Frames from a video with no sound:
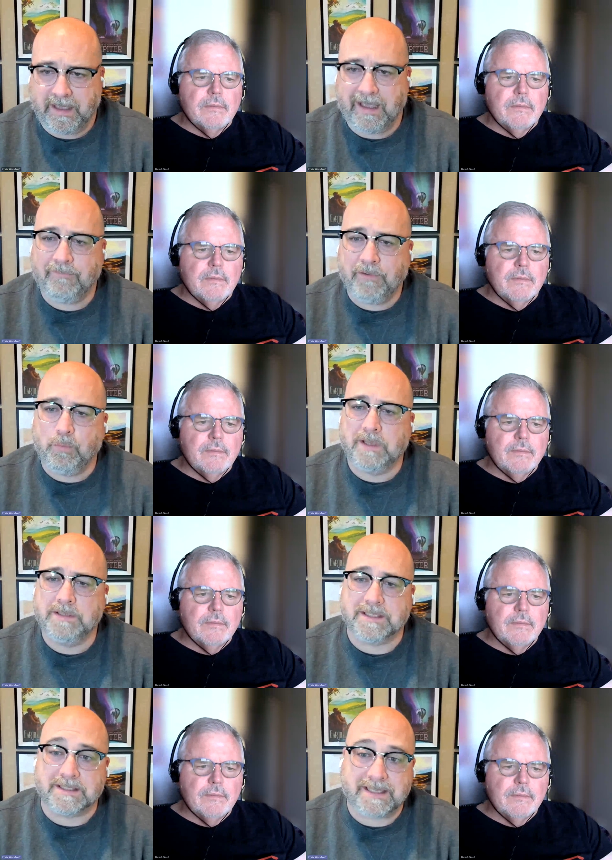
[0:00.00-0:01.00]

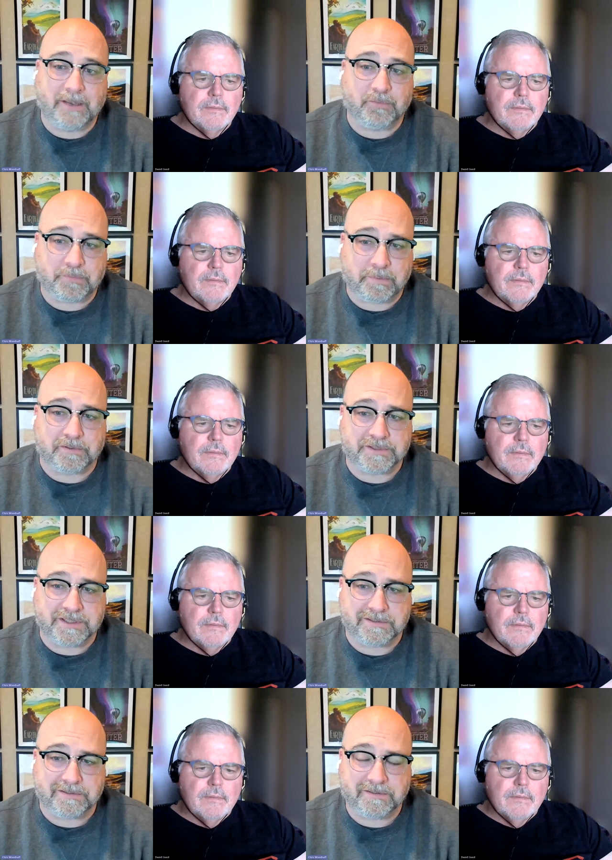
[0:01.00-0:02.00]
Speaker 1: everyone's a
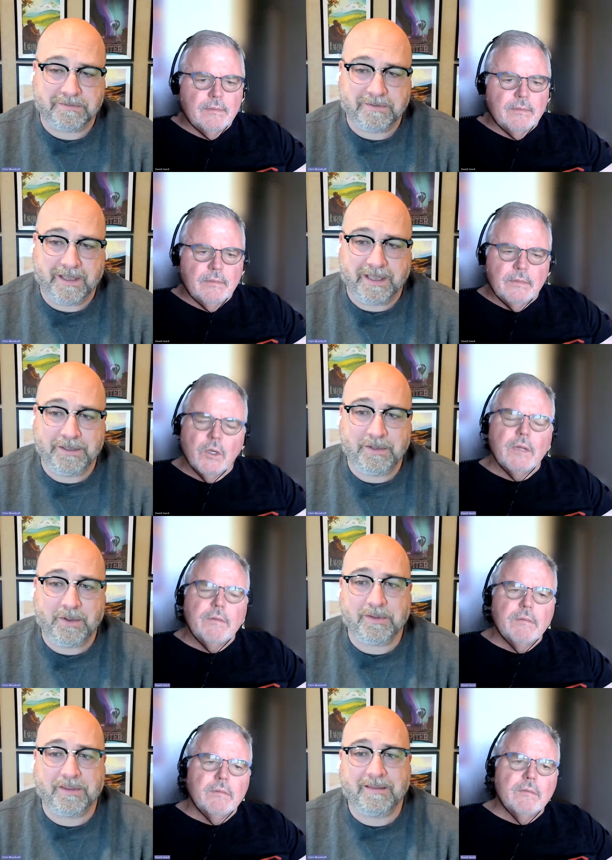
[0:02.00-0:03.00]
salesperson and you
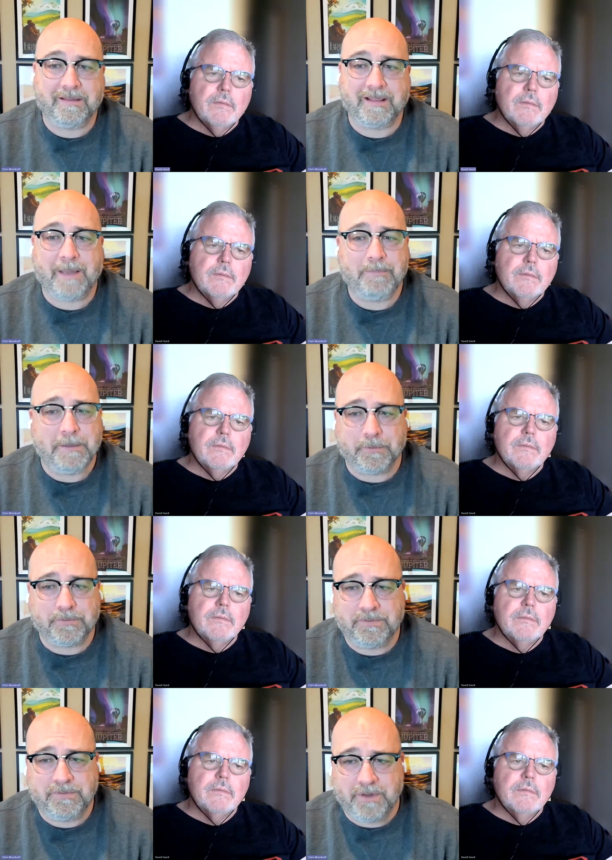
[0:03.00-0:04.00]
know a lot of
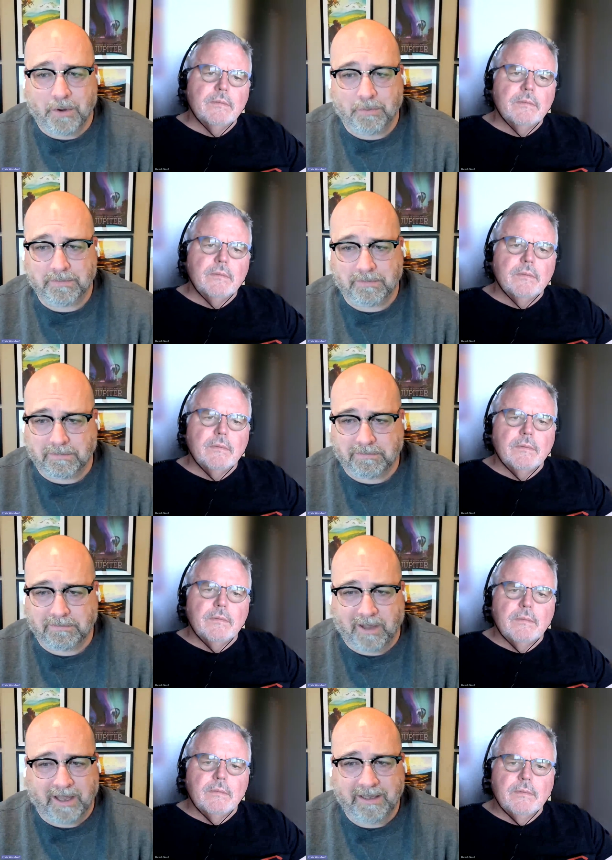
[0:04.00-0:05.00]
people don't
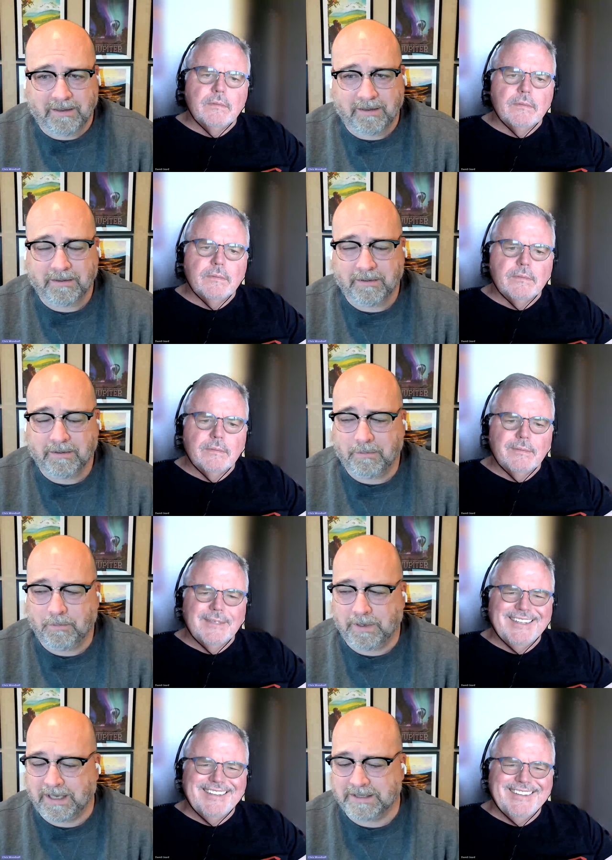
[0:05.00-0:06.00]
like
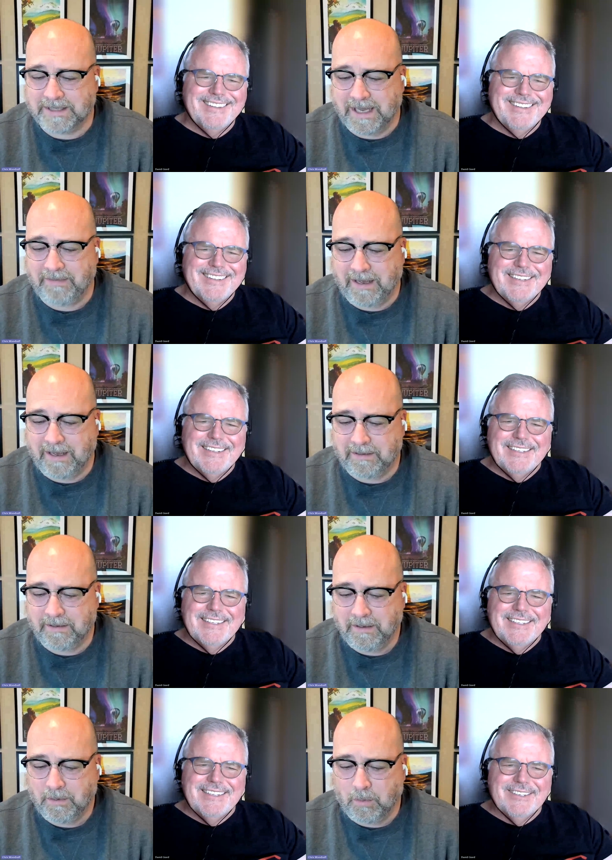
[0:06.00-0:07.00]
when I say that
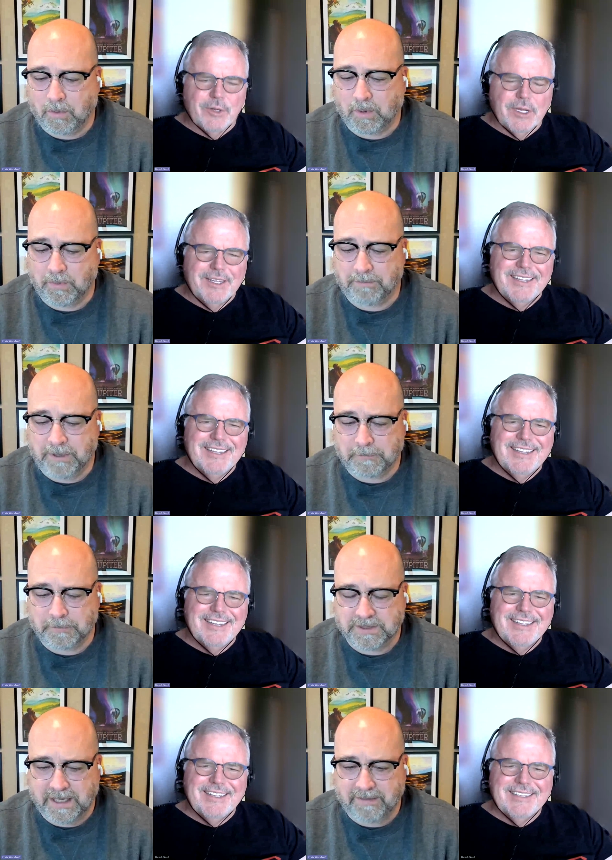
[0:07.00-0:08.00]
okay. or when
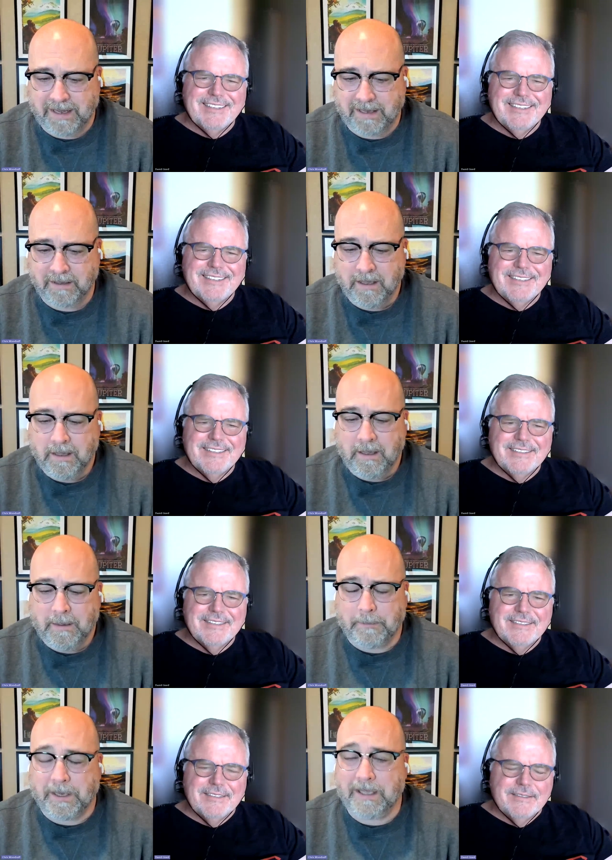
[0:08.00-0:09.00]
people say that.
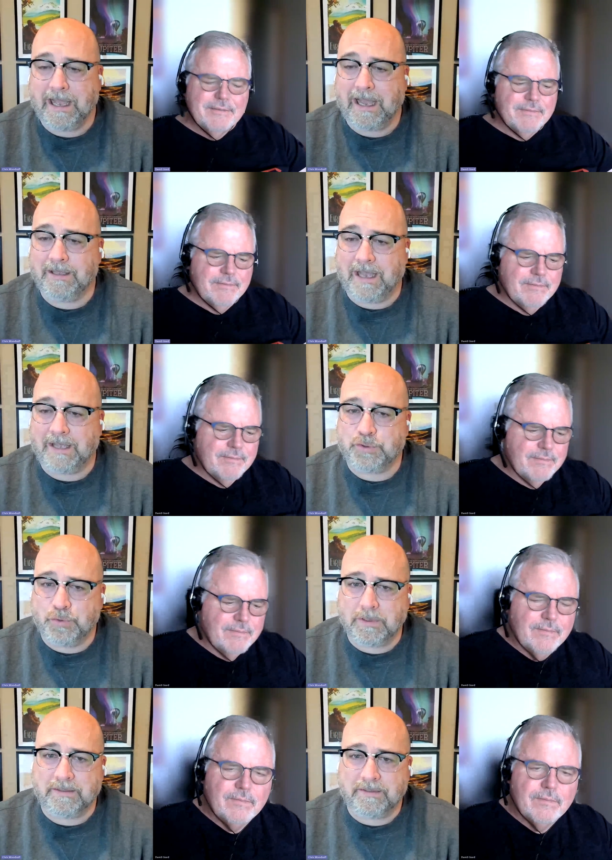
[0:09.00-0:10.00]
But I, I
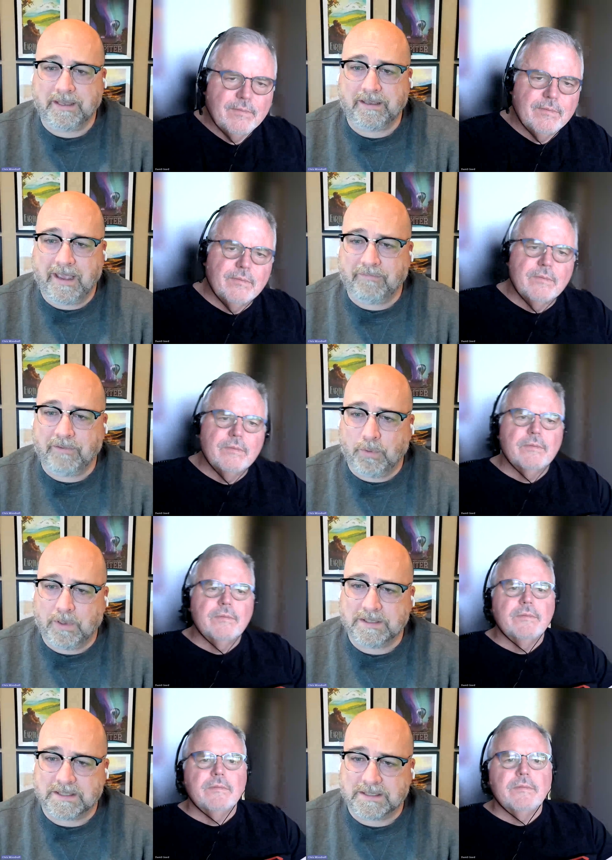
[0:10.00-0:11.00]
truly think
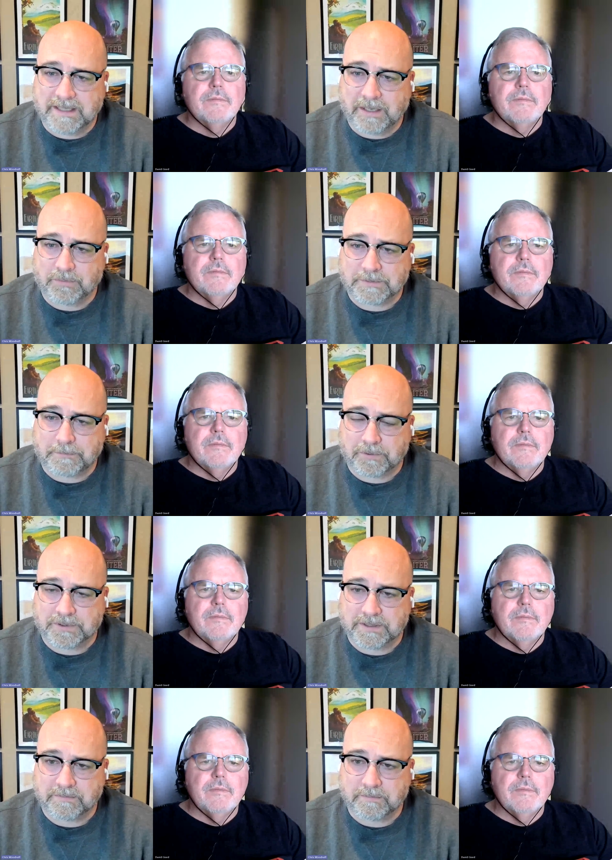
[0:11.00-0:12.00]
everyone is a
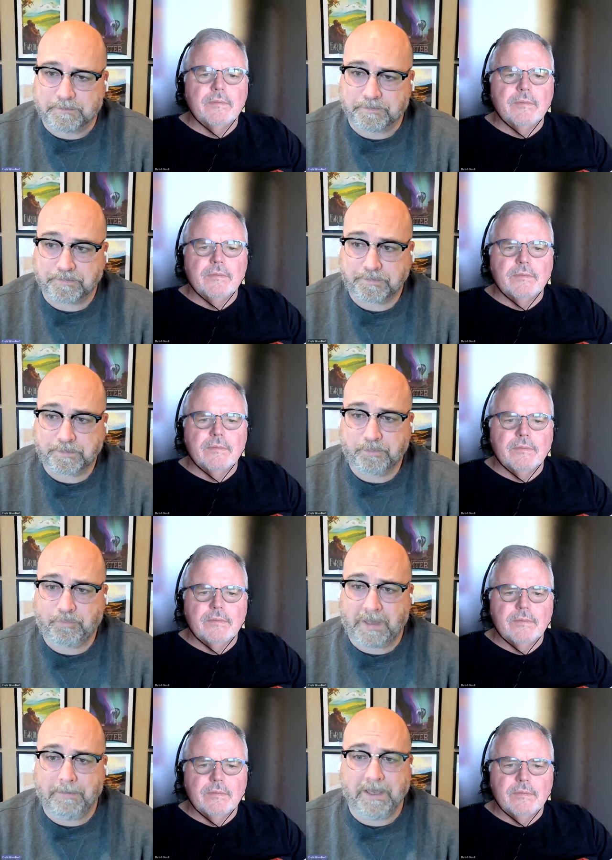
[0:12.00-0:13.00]
salesperson
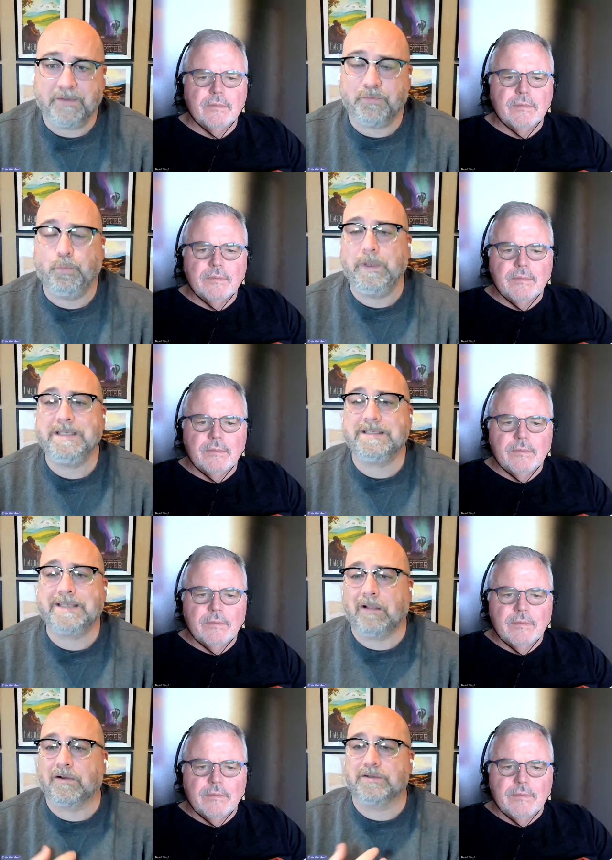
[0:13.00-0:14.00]
because we
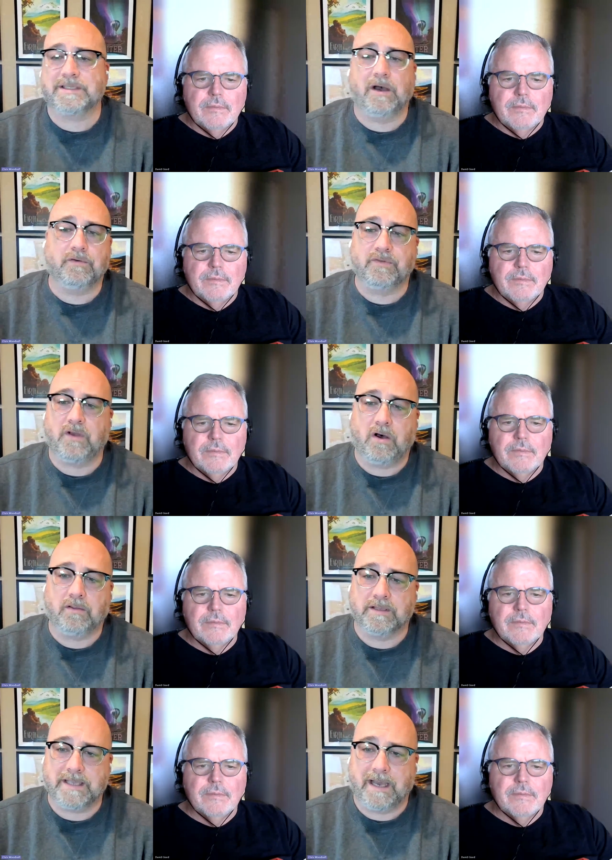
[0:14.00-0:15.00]
sell ourselves
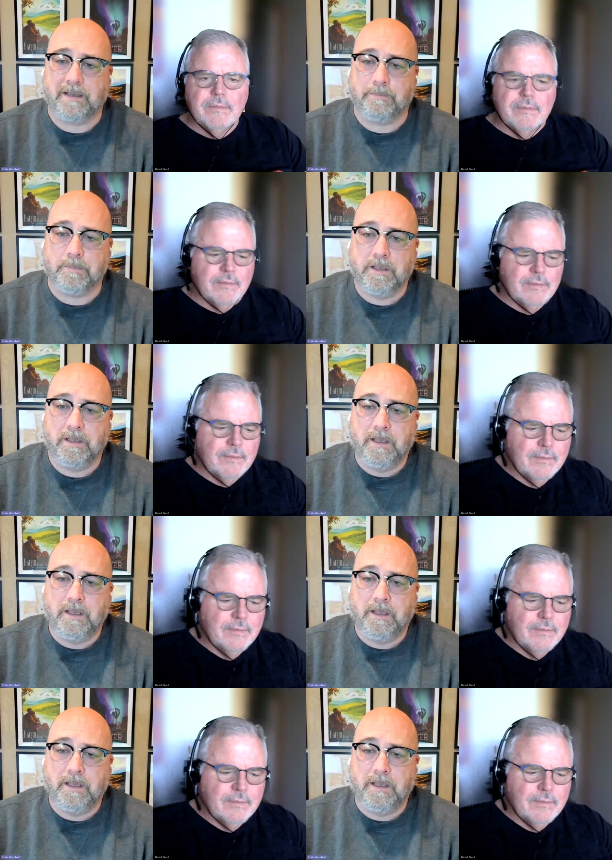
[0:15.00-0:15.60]
all the time.